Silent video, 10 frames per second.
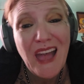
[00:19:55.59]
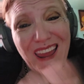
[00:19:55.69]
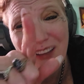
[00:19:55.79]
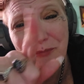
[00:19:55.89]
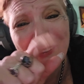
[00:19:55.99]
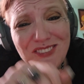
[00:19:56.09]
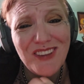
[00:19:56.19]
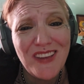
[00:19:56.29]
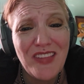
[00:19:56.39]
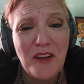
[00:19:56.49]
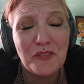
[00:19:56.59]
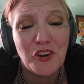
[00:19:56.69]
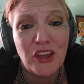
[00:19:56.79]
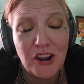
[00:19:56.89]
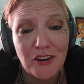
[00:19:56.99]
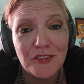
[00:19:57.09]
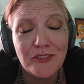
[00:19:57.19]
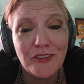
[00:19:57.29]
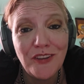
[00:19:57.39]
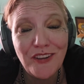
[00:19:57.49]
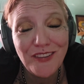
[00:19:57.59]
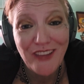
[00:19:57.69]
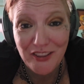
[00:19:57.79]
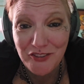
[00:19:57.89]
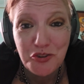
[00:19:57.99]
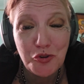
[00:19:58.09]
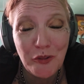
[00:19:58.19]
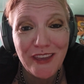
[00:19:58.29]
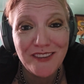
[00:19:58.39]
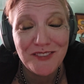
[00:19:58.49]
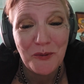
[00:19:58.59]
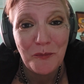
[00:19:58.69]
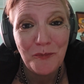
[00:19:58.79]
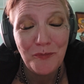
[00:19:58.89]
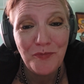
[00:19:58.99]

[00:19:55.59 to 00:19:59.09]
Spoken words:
And I've been saying that for years. That's a Juliism.